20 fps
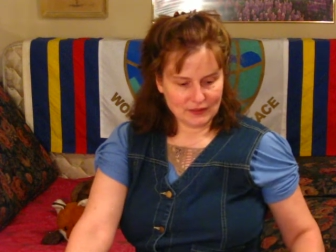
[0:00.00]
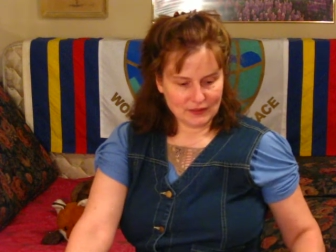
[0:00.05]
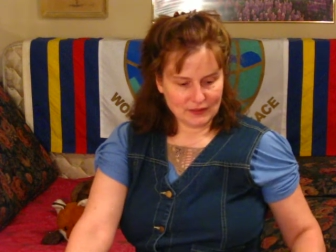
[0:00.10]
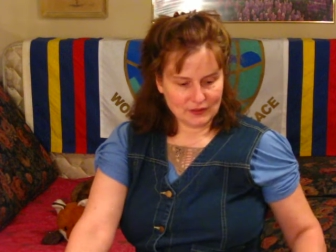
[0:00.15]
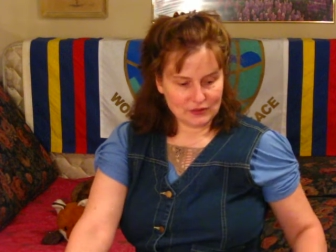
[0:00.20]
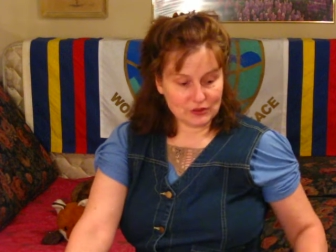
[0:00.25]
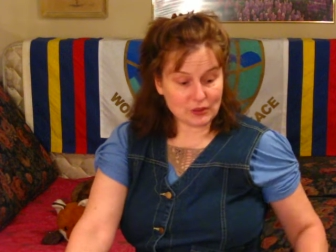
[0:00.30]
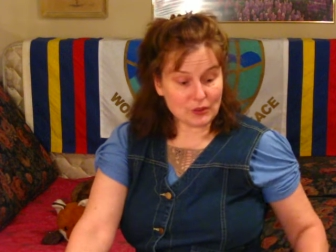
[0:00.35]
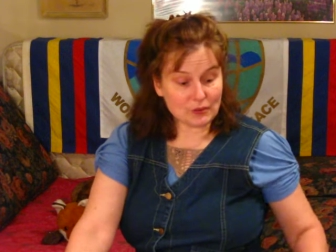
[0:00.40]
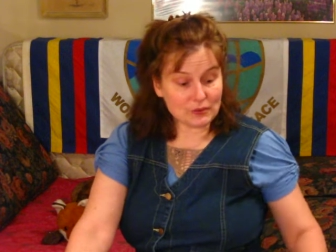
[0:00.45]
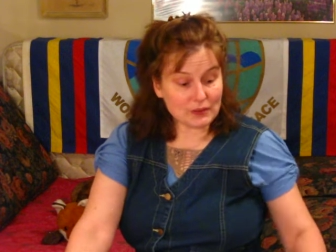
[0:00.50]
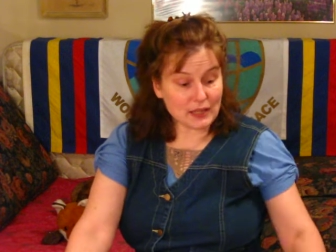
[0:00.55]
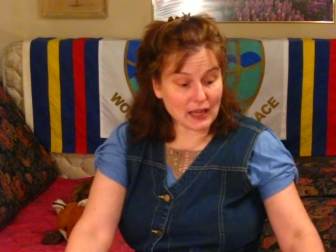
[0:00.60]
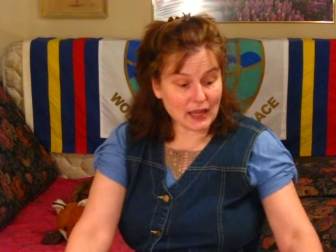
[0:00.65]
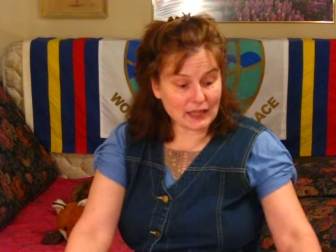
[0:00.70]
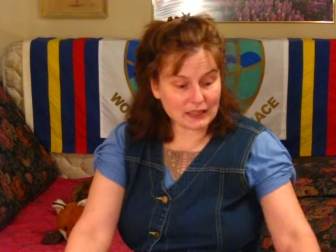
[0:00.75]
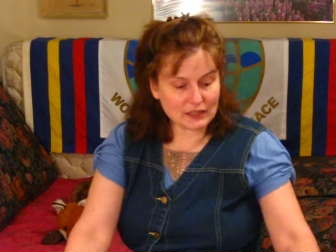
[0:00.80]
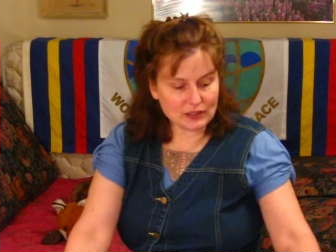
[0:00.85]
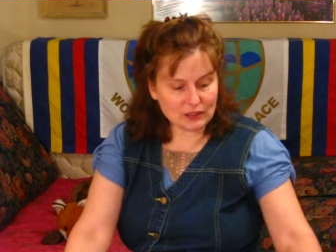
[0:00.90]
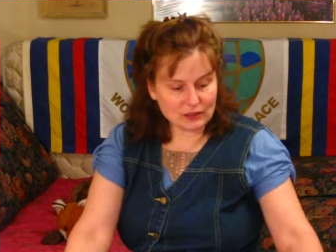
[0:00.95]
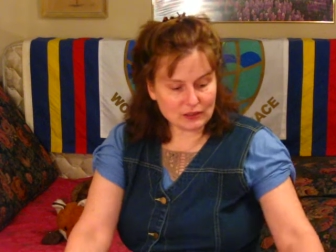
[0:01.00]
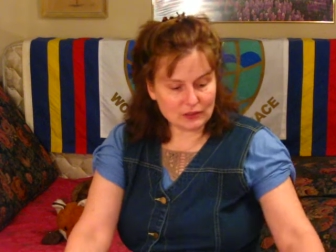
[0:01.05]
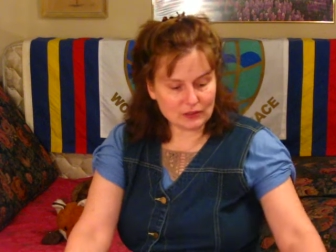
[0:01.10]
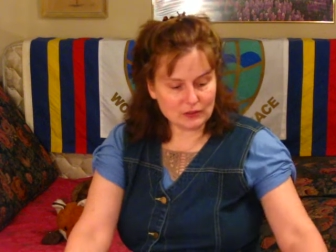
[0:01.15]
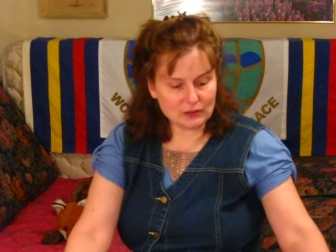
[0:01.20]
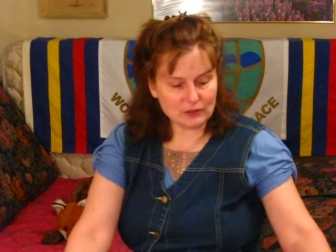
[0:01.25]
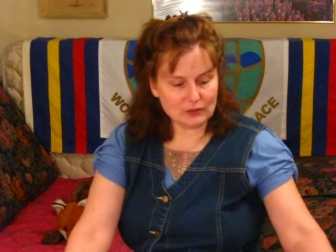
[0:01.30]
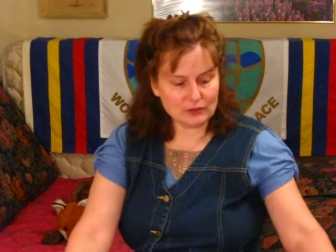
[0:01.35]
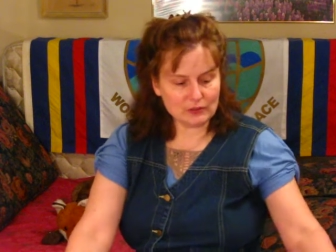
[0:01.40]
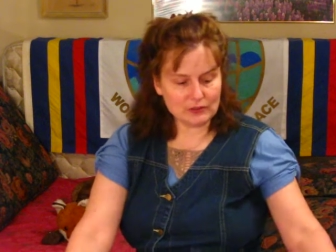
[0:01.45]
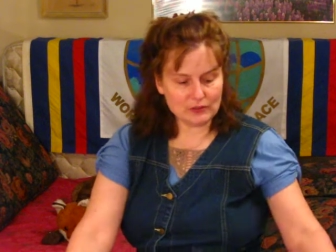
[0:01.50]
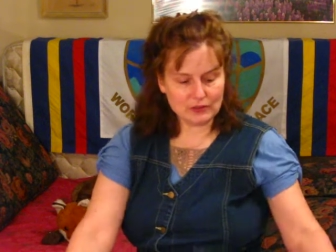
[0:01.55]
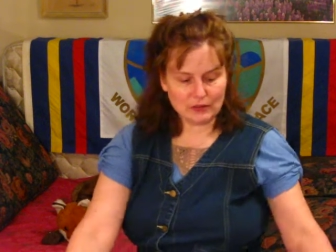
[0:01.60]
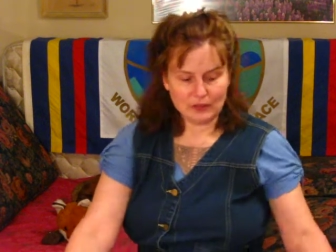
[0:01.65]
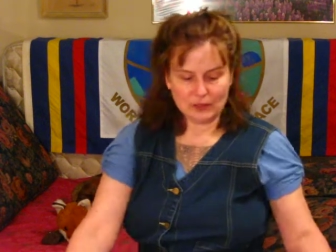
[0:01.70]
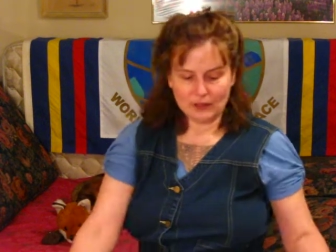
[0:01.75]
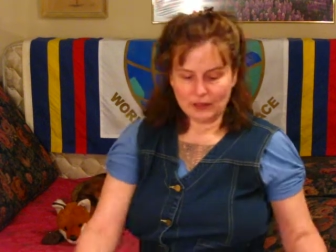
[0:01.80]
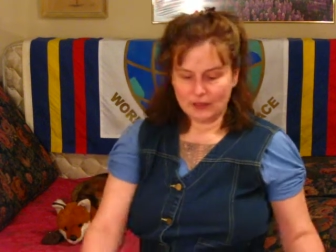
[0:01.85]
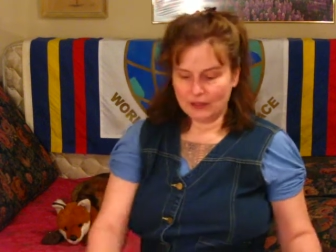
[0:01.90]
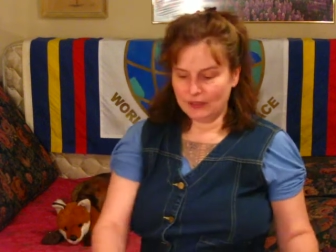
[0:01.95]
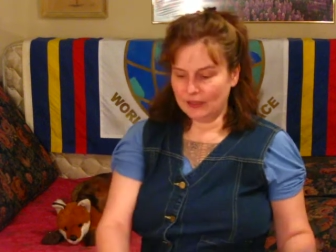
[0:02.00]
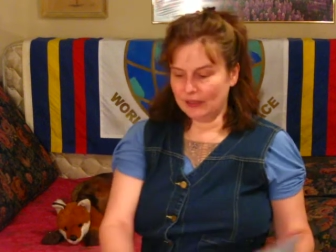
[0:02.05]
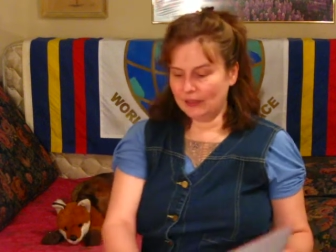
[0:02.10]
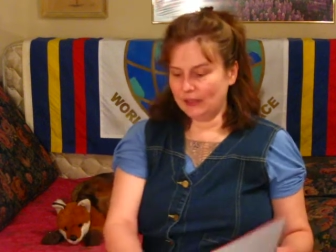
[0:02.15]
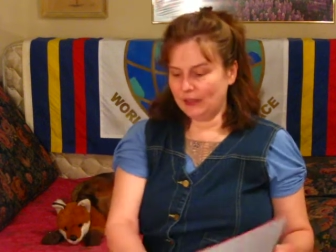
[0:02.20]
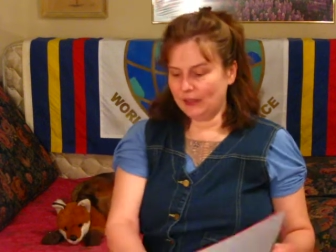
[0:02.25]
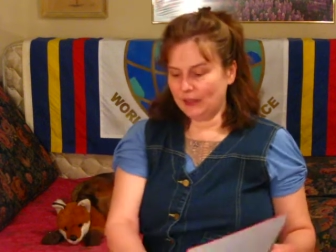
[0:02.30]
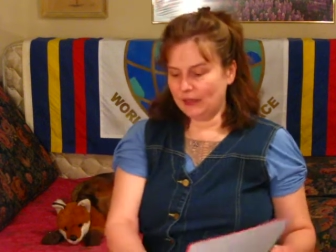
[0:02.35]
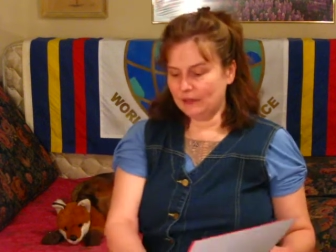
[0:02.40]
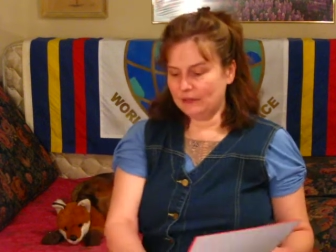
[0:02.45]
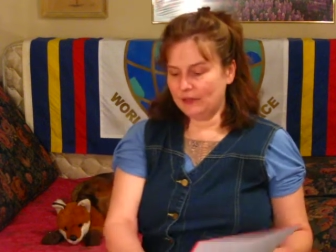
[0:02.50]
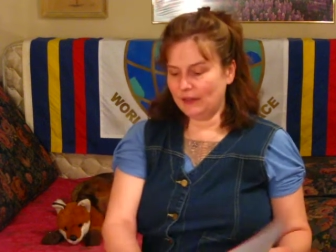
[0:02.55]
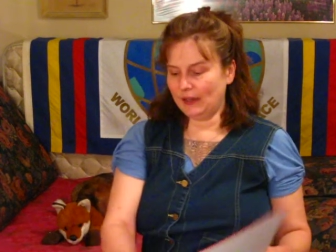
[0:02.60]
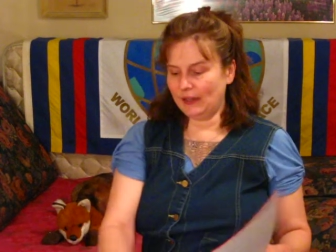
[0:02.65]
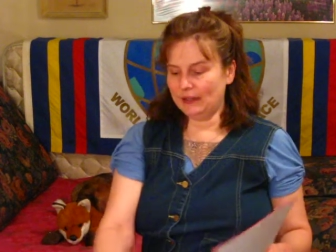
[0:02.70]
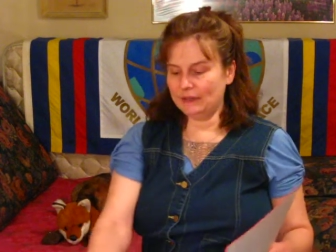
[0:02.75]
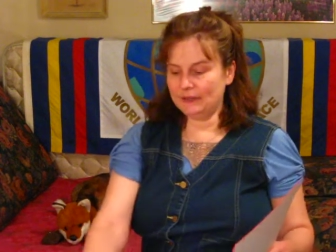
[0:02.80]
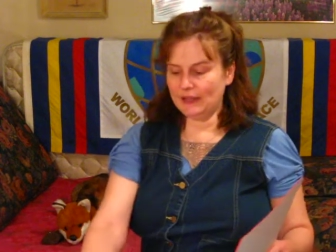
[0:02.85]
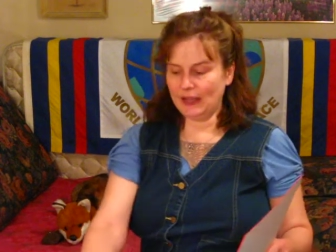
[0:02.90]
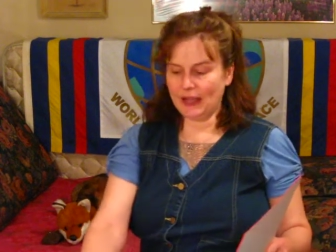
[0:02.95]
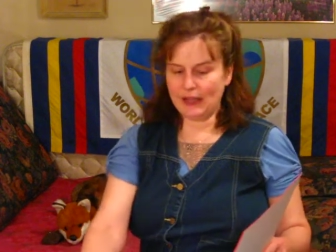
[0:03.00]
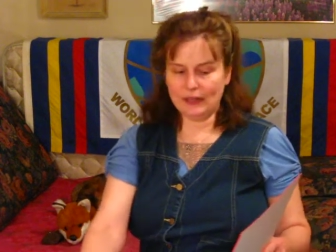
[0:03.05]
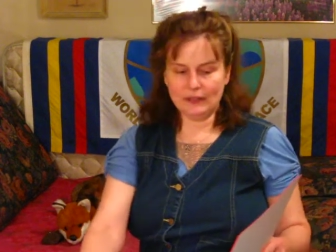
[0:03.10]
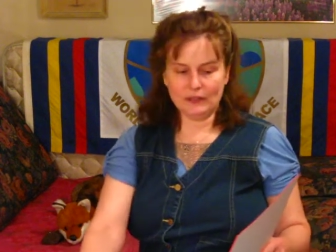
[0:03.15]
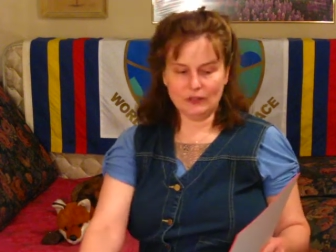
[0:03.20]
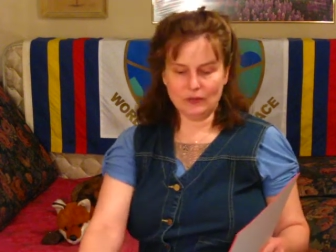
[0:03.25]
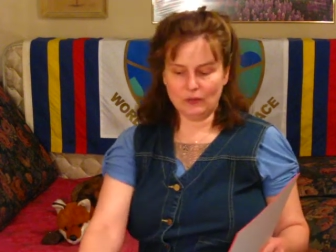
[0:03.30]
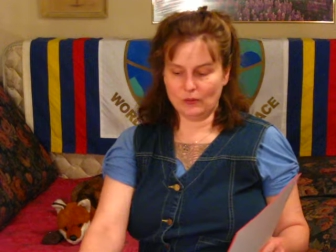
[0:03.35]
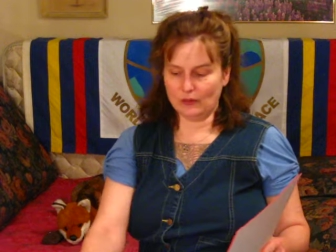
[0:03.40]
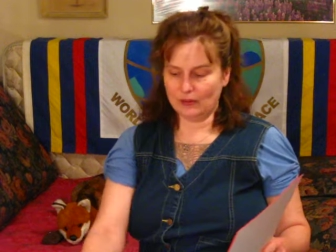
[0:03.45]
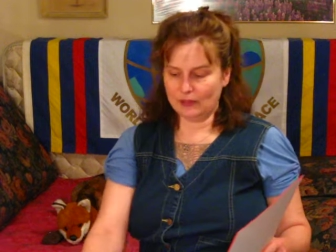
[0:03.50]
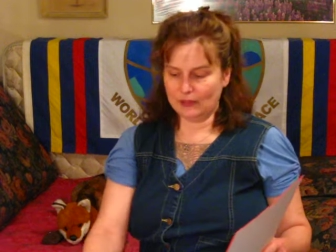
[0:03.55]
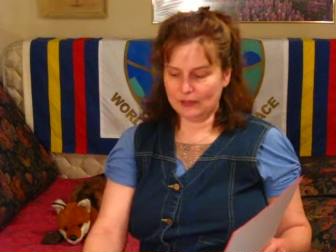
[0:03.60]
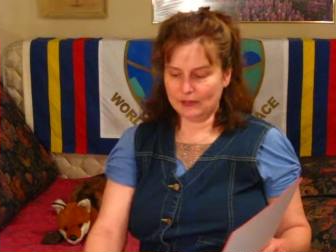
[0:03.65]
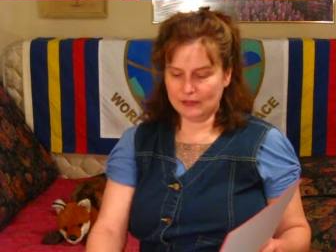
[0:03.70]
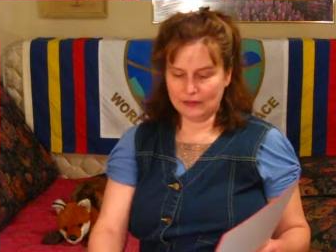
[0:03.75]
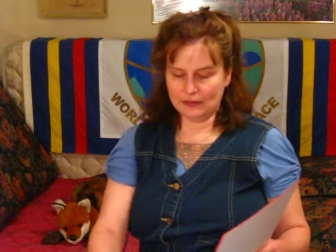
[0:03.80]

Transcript: So that concludes the 5 categories